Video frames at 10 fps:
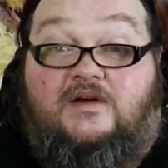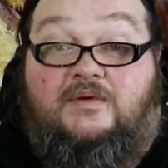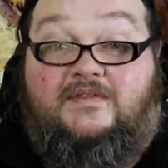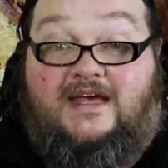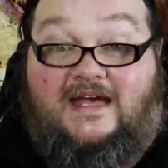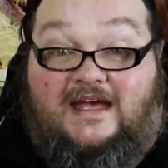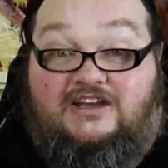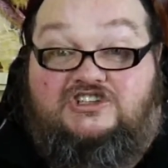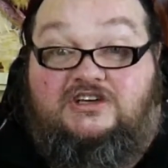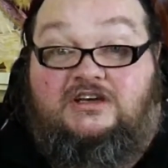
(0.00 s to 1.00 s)
they're
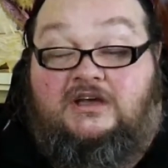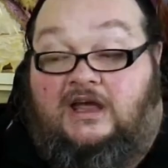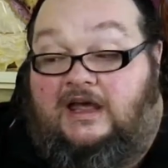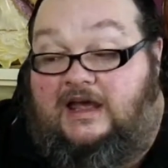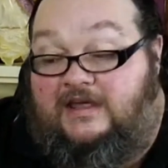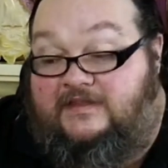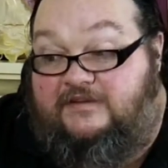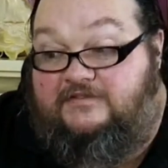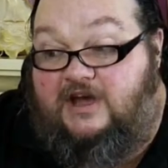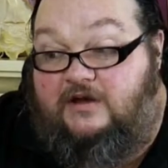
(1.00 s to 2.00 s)
hatching and
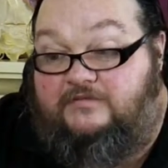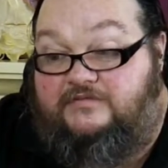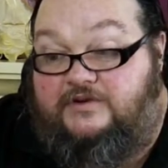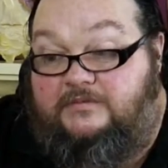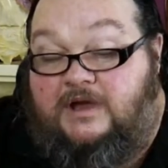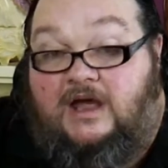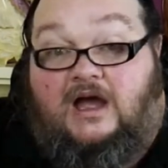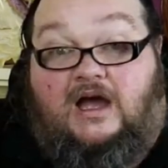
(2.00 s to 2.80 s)
they've come from,